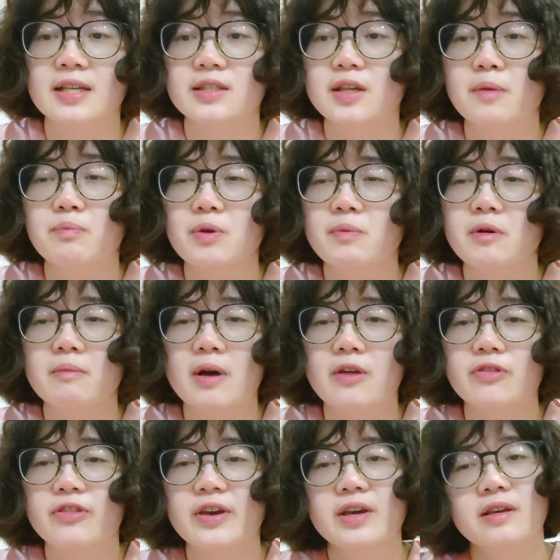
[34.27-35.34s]
Some people
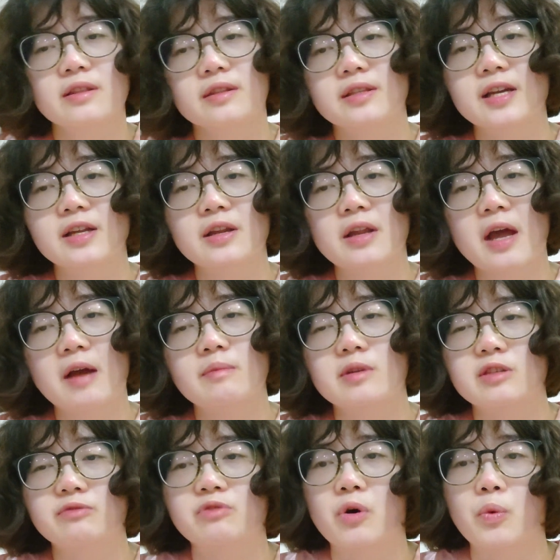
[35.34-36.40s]
might think dating app
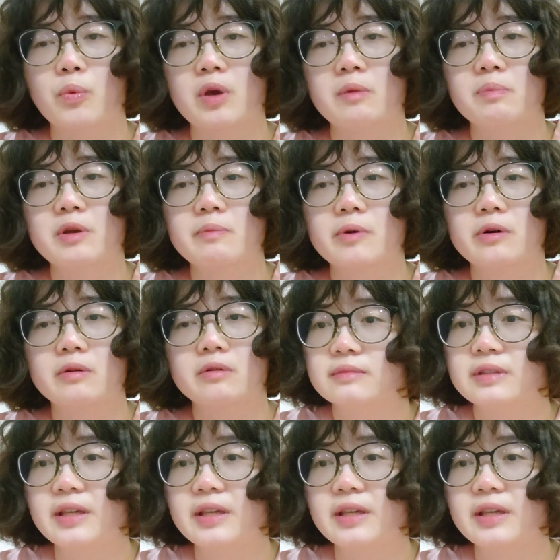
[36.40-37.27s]
is for weak people.